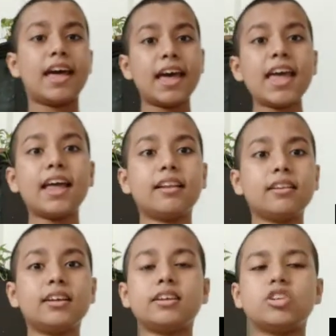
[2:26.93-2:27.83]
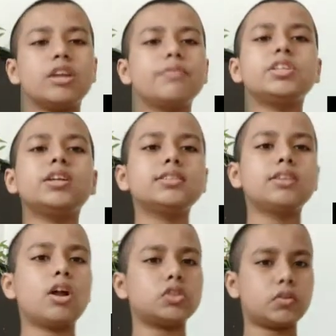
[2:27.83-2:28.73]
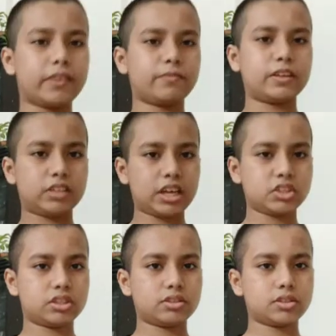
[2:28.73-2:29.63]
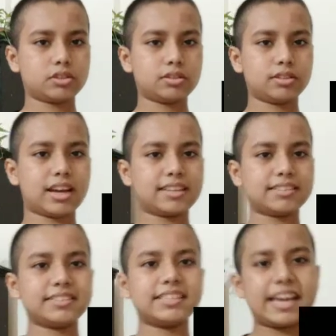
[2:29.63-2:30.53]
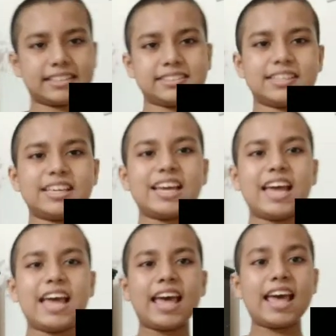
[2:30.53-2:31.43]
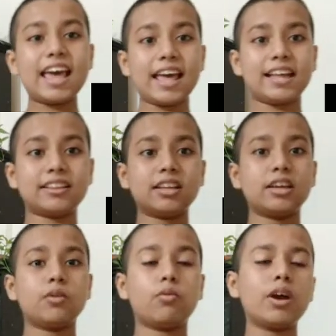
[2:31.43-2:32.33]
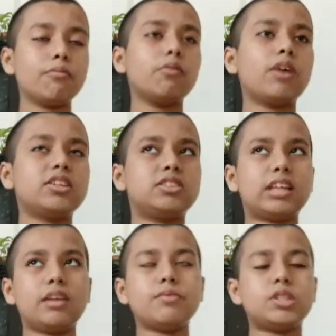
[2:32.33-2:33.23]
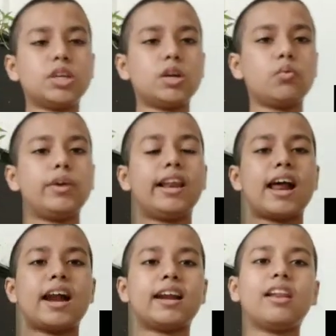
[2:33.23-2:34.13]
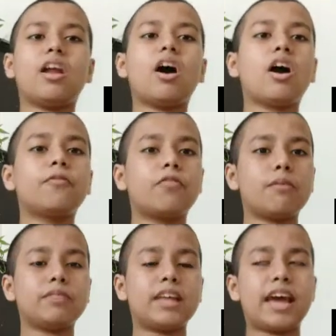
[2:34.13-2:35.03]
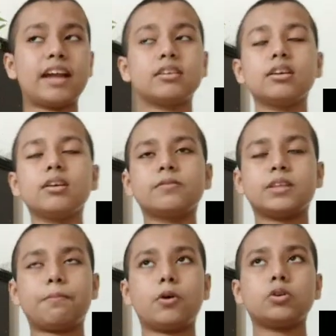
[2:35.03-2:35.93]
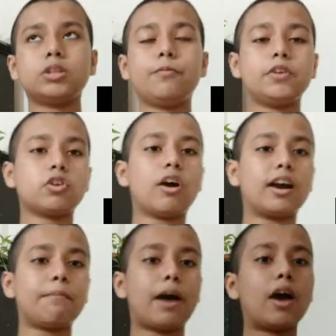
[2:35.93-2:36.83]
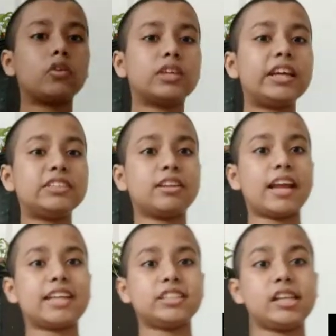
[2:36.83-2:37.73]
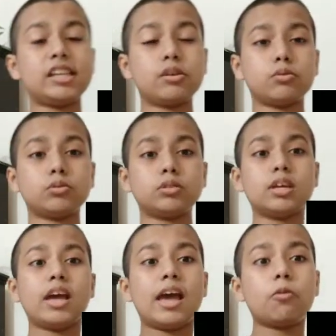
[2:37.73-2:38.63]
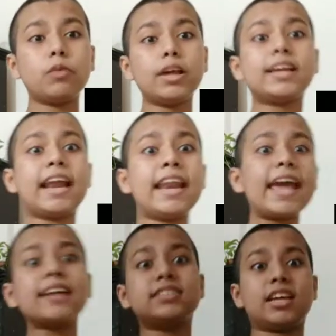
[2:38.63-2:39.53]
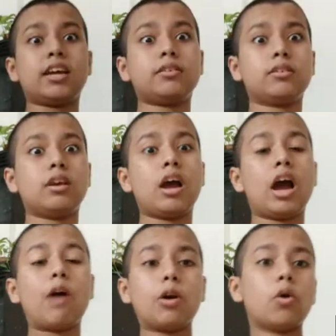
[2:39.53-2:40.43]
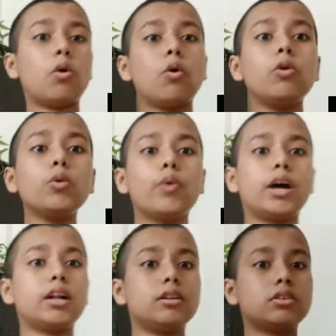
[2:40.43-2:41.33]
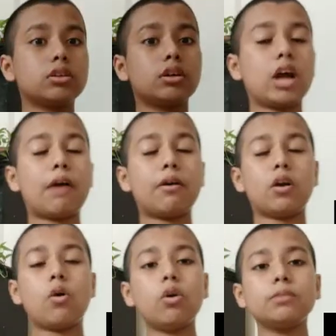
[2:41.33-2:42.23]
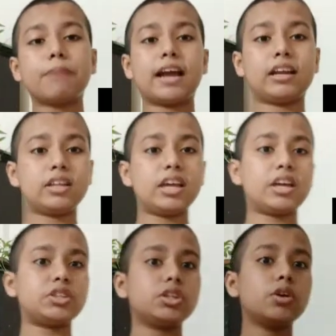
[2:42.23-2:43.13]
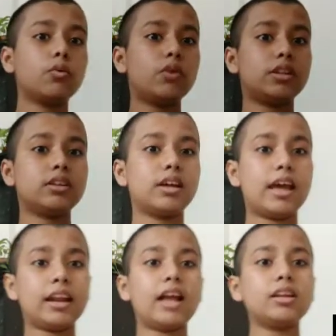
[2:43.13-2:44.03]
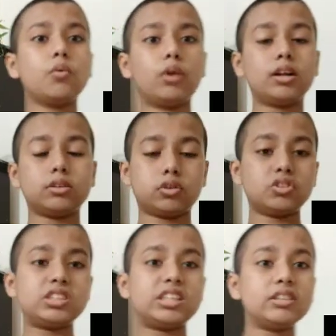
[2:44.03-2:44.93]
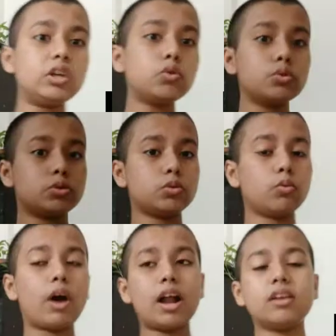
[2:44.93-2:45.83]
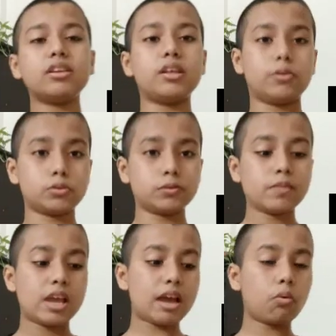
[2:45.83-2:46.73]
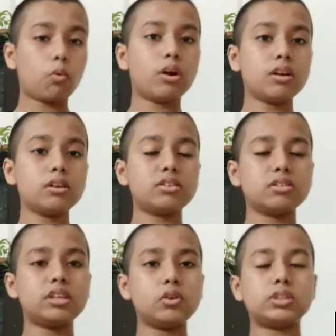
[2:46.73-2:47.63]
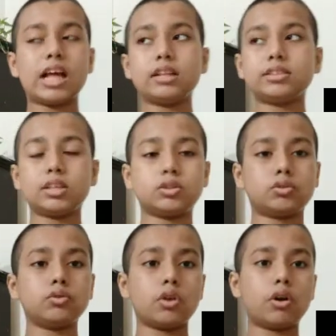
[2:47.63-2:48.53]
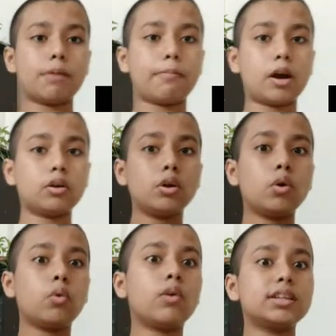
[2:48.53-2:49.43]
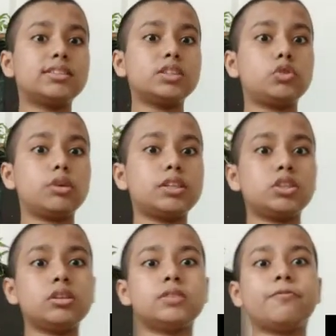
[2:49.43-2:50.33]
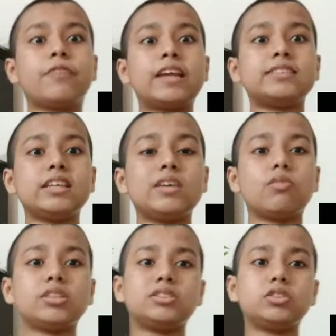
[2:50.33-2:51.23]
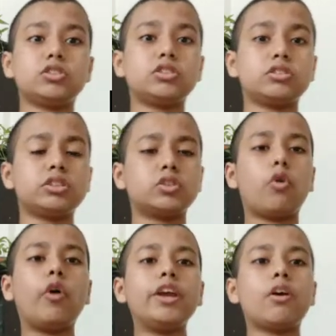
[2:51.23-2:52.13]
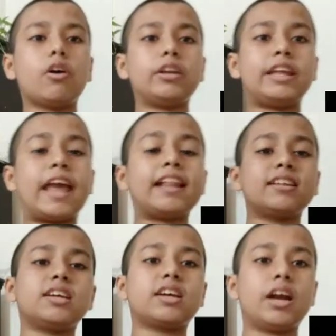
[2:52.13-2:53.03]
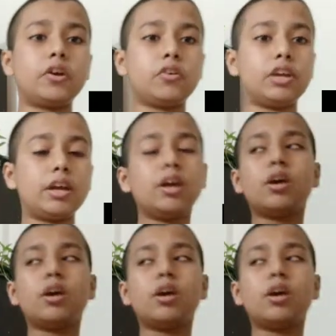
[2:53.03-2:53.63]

and television has lots of advantages, guys. Yes, and when we watch television, we learn a lot from that. Suppose if we talk about the international news, we connected our whole world, our whole Bangladesh, with another world through news, world news. And world news helps us to know about what situation is facing, what situation is going on in another country,